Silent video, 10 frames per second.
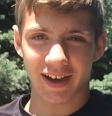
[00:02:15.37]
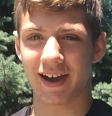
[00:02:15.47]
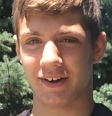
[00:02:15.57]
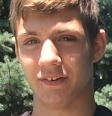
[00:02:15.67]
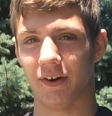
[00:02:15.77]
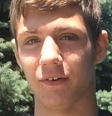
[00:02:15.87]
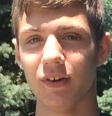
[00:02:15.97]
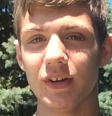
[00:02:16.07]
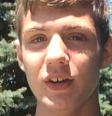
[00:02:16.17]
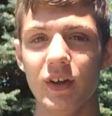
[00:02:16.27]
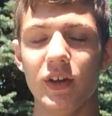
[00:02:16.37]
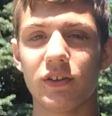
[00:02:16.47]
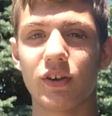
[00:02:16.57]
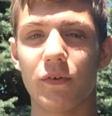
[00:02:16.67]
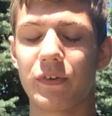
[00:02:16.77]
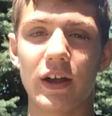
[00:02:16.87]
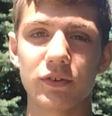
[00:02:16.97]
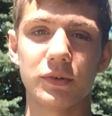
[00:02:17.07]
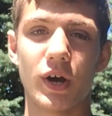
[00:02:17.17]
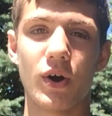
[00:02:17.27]
I don't know. So if you guys
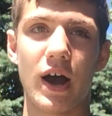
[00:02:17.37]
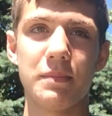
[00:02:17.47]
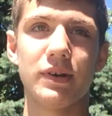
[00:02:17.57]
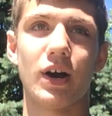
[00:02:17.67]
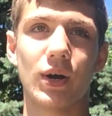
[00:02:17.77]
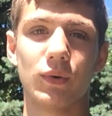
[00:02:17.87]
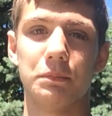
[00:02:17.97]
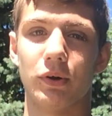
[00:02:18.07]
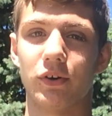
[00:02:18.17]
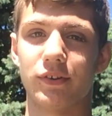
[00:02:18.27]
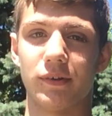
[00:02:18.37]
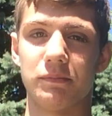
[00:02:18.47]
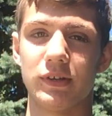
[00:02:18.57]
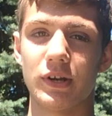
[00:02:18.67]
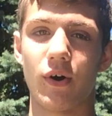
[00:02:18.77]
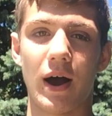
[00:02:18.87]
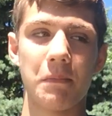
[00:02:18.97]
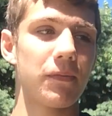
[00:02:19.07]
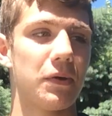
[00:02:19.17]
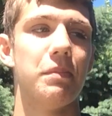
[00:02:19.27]
don't know, I'm an awkward person. You know,
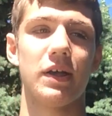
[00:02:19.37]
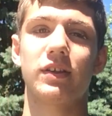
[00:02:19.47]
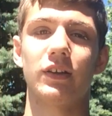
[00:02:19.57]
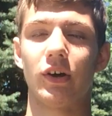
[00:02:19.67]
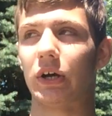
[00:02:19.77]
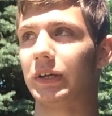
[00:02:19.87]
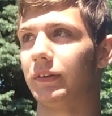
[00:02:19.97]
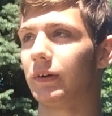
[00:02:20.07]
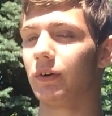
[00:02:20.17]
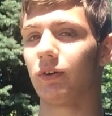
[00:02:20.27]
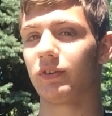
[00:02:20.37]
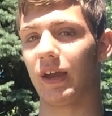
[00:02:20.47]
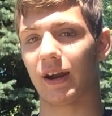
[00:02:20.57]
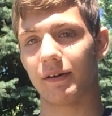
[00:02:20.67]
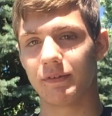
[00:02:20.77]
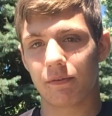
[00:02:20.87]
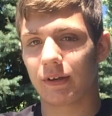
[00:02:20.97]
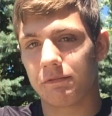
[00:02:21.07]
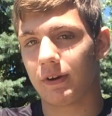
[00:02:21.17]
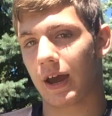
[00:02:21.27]
I'm not the best at talking to girls, and I've
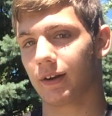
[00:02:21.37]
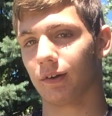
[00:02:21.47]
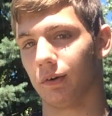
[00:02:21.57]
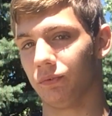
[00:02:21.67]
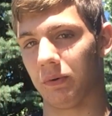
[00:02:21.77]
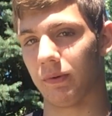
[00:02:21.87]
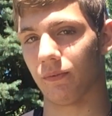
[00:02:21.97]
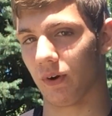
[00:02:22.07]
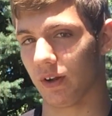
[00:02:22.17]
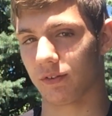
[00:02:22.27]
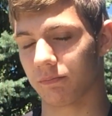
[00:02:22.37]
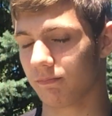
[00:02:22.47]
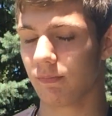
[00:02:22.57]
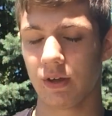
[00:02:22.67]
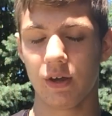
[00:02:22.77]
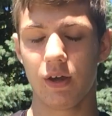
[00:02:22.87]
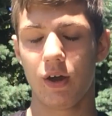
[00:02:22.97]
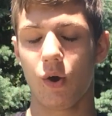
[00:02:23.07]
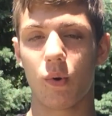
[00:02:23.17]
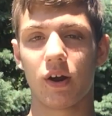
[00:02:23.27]
never even had a girlfriend before
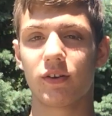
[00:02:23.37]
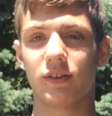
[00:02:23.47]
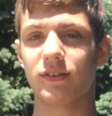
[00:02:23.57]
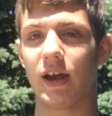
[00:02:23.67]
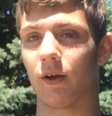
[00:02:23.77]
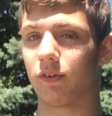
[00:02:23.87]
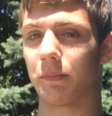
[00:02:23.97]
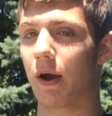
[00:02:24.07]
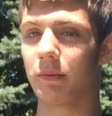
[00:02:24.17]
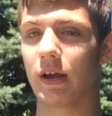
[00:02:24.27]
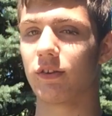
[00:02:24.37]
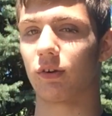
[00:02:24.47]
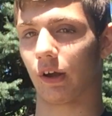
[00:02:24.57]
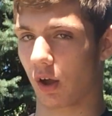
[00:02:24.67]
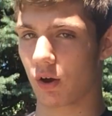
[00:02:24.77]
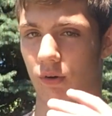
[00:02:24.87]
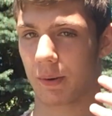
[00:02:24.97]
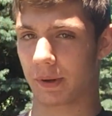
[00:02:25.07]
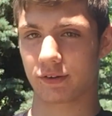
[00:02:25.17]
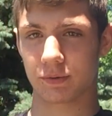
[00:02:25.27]
weird as it sounds, you probably guys are like, oh,
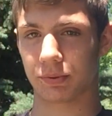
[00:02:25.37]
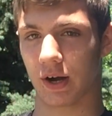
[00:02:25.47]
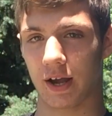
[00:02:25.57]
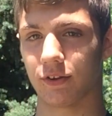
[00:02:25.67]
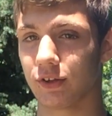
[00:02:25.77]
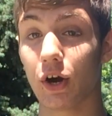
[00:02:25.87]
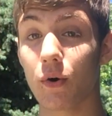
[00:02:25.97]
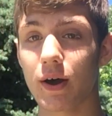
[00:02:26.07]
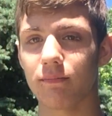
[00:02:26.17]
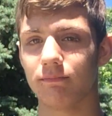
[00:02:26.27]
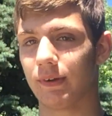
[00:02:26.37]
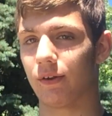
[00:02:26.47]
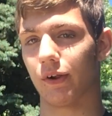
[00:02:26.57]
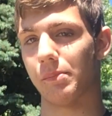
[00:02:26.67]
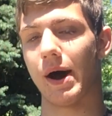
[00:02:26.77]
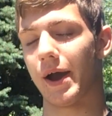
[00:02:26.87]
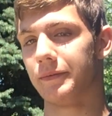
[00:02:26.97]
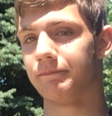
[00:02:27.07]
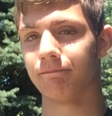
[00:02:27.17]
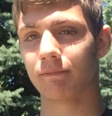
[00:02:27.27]
I'm not surprised. You know what? Neither am I.
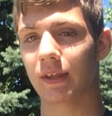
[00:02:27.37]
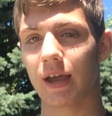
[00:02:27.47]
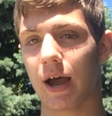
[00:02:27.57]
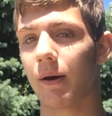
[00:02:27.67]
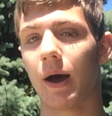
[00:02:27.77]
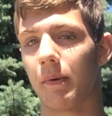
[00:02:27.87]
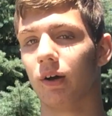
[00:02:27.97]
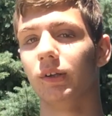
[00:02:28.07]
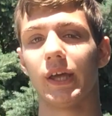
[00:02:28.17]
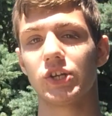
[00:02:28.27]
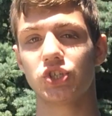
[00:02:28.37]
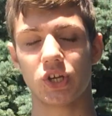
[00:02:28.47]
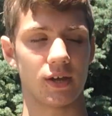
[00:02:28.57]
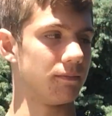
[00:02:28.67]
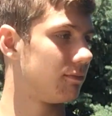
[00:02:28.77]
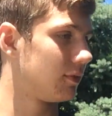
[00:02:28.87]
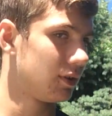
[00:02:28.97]
I am ugly as shit.